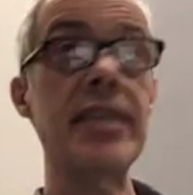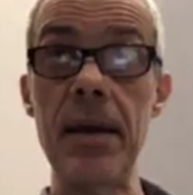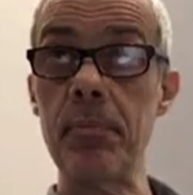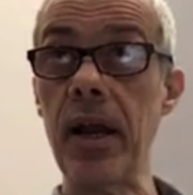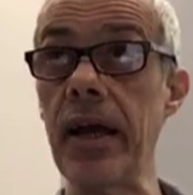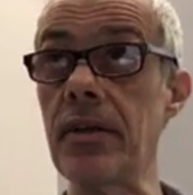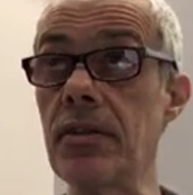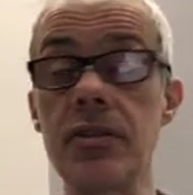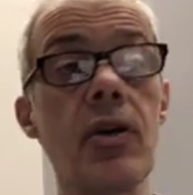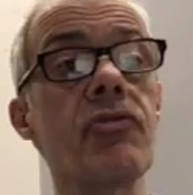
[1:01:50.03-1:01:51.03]
template.
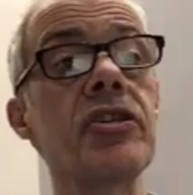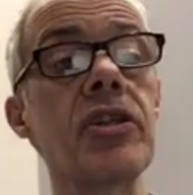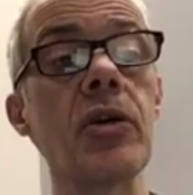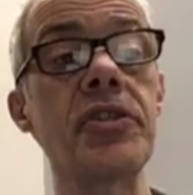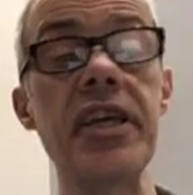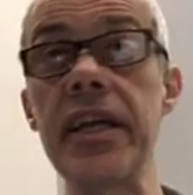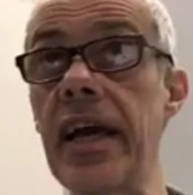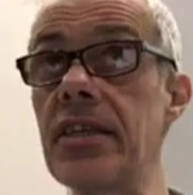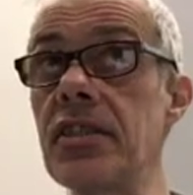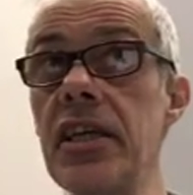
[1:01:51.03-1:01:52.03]
So there is no
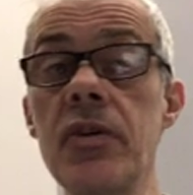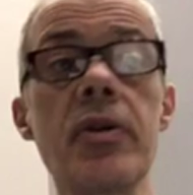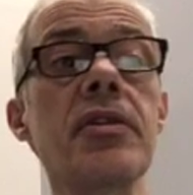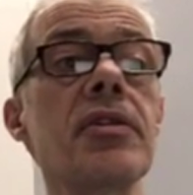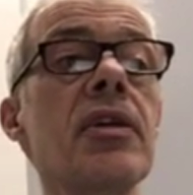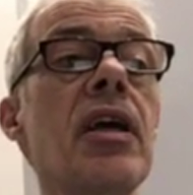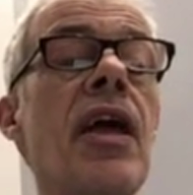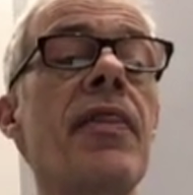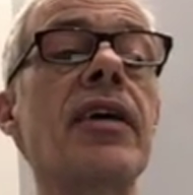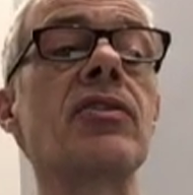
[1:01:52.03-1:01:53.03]
DNA sequence
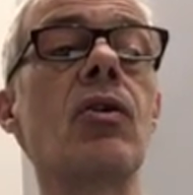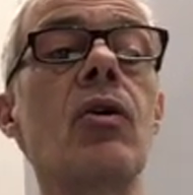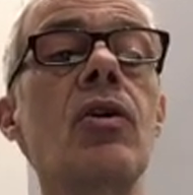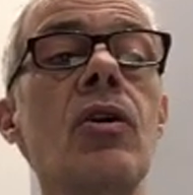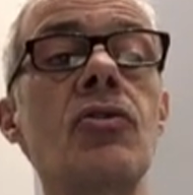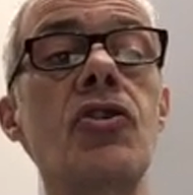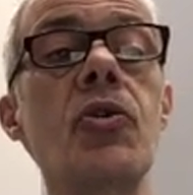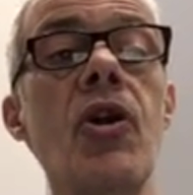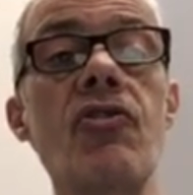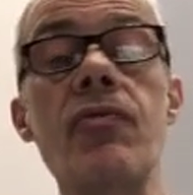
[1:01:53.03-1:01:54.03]
that's got
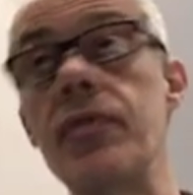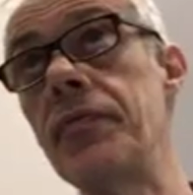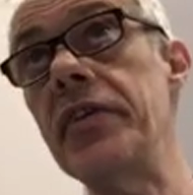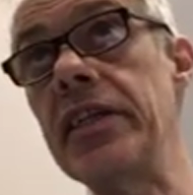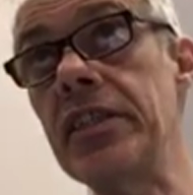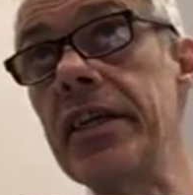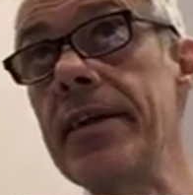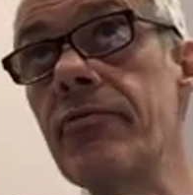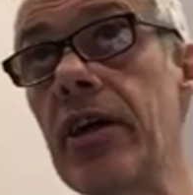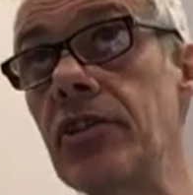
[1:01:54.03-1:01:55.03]
250
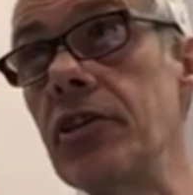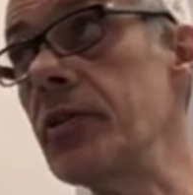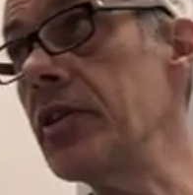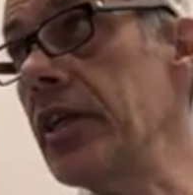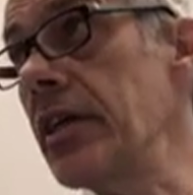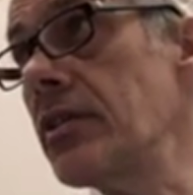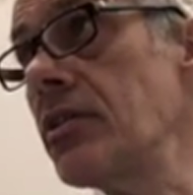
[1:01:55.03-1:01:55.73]
T residues in it